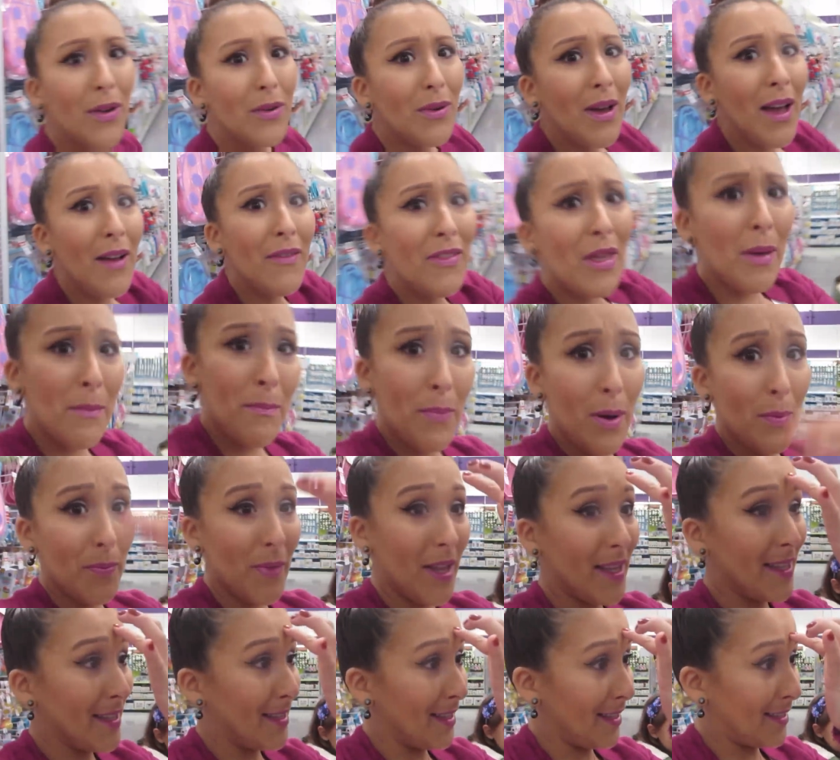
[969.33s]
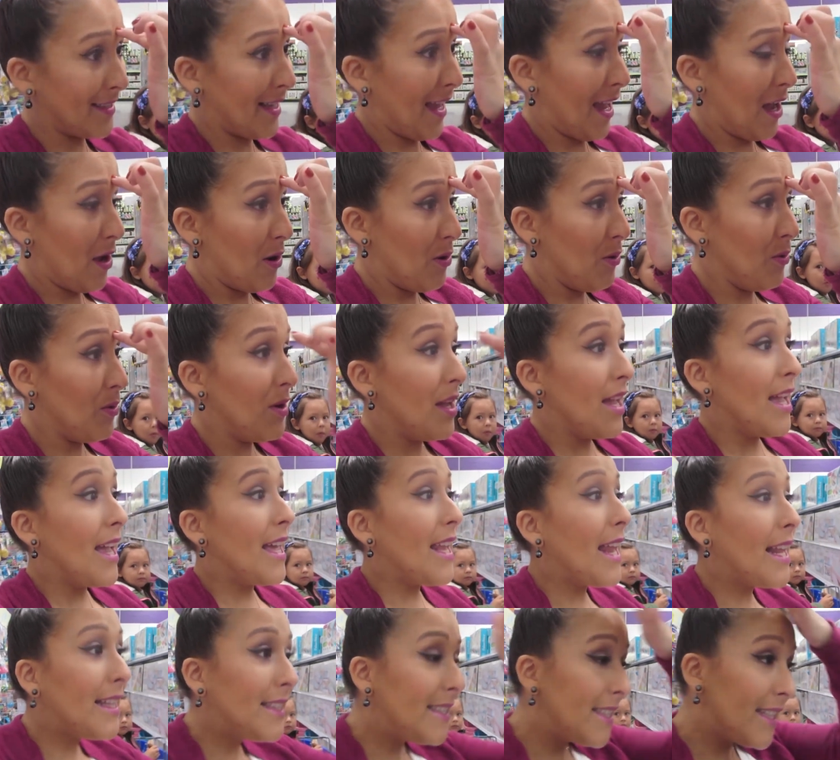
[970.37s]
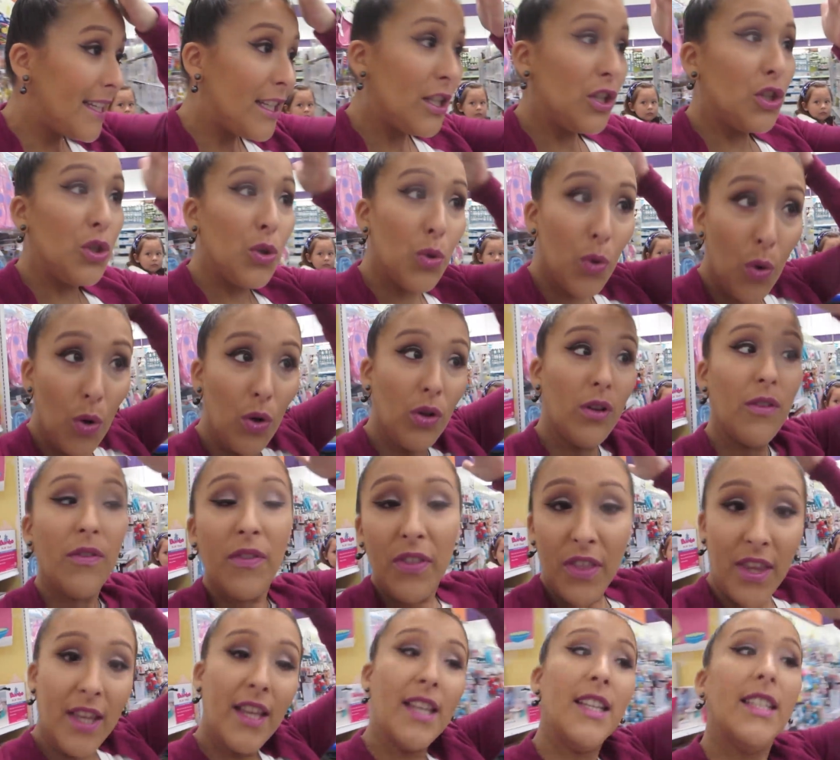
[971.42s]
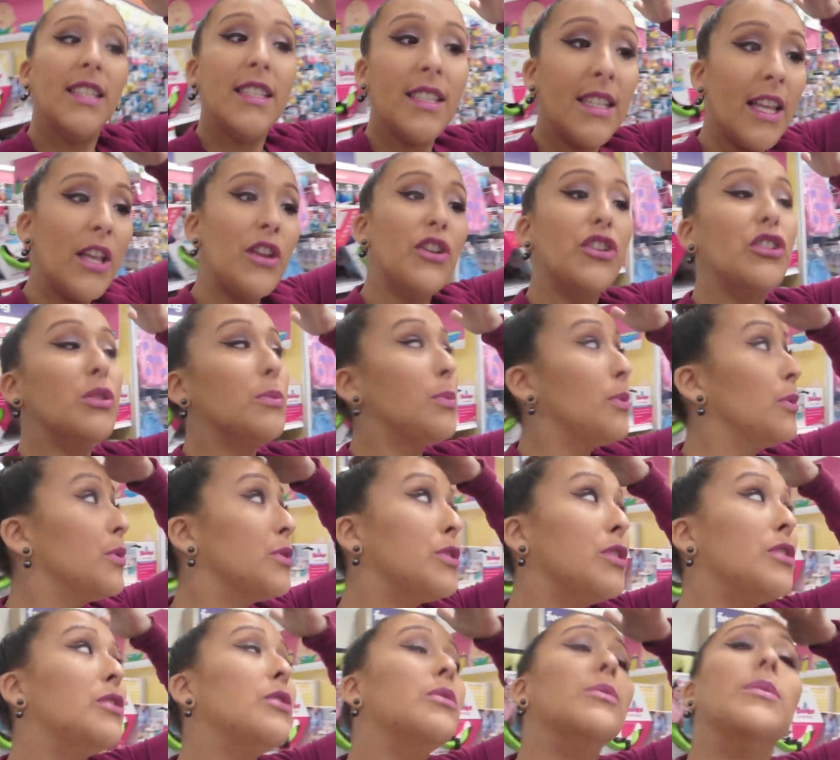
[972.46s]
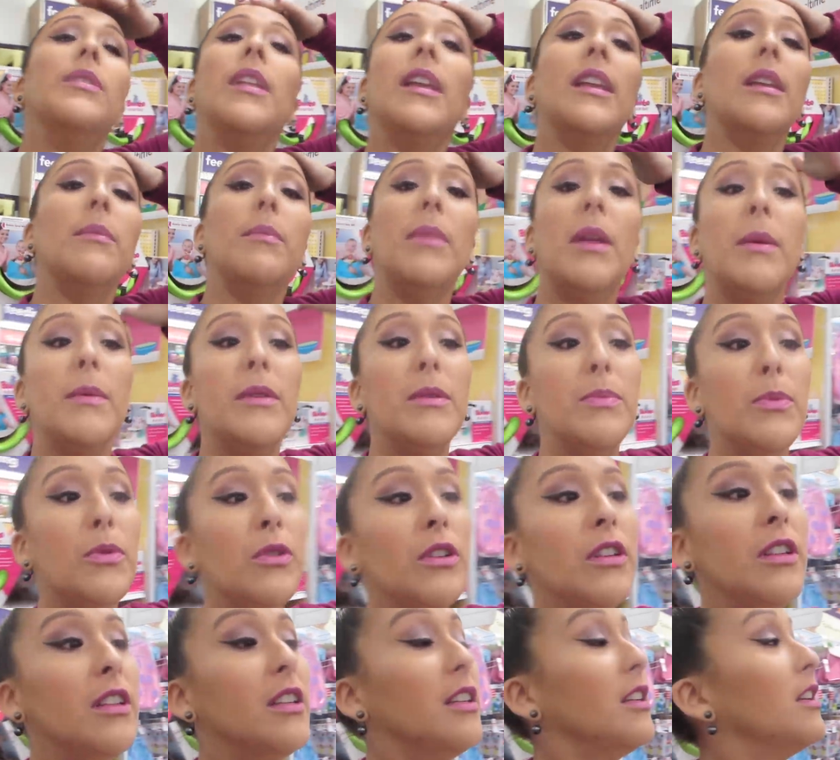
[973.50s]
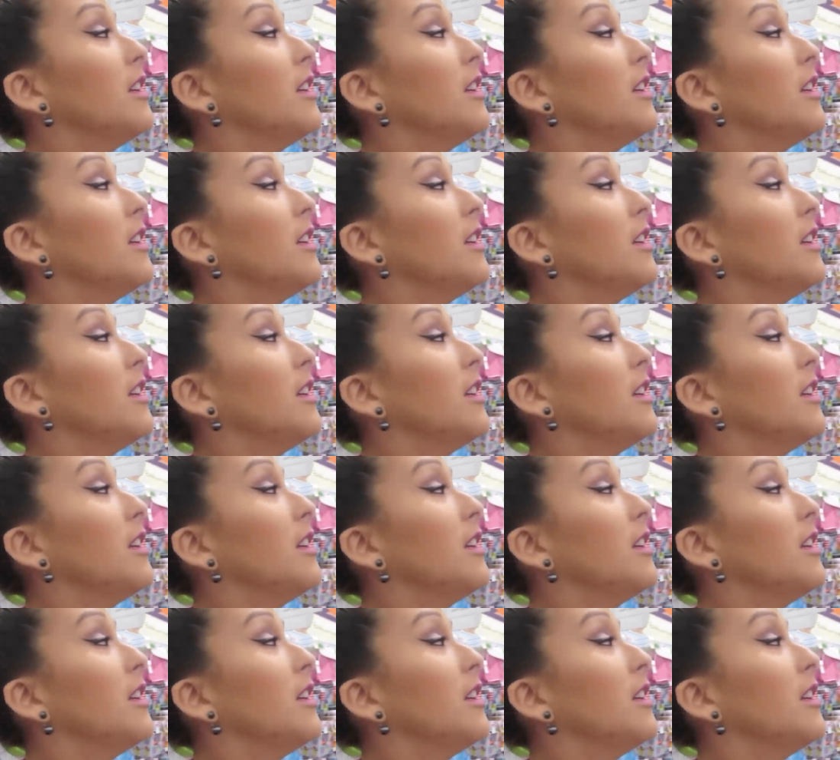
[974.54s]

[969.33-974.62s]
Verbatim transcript: I don't have that bump that sticks out. And I didn't do all of this that you're supposed to do when like a baby's born.